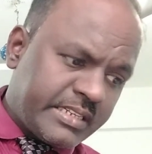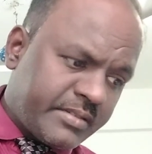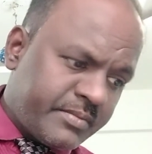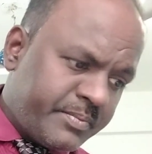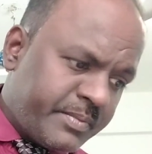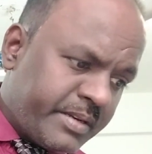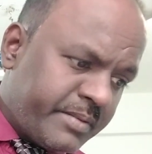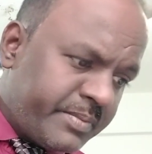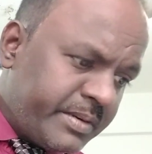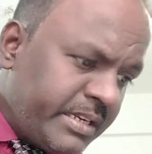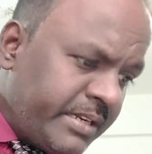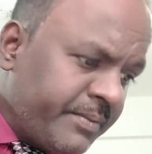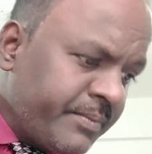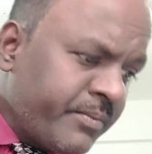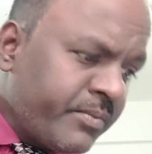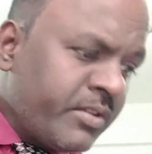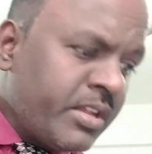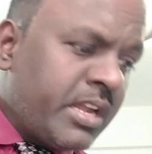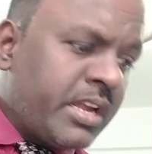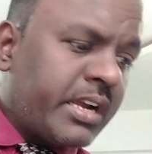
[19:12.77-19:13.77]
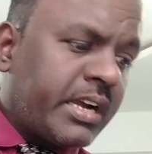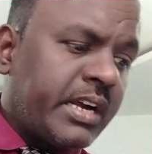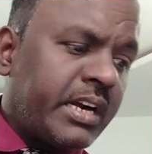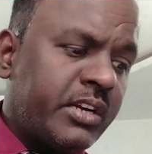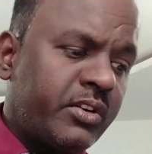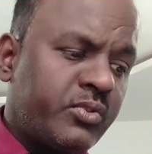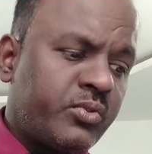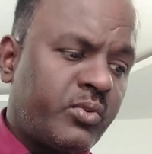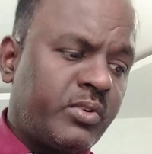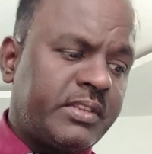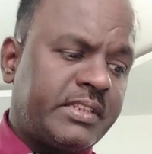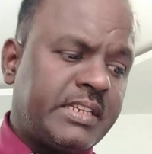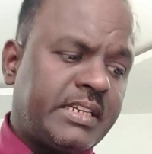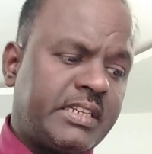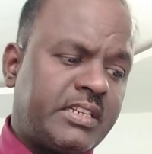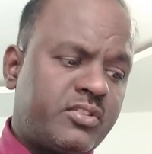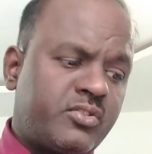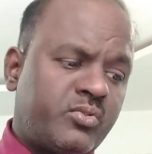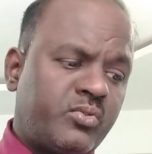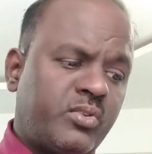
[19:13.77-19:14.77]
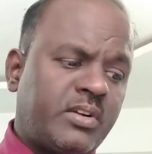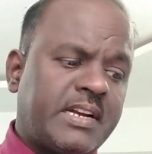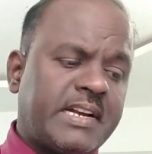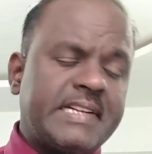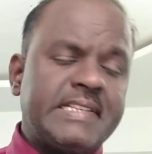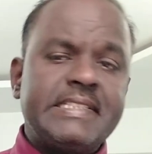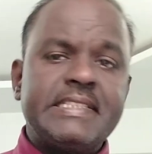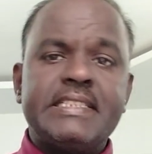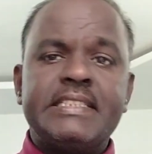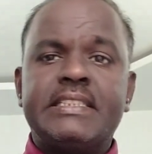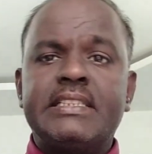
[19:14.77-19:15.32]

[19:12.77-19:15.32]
maybe control that. So guys,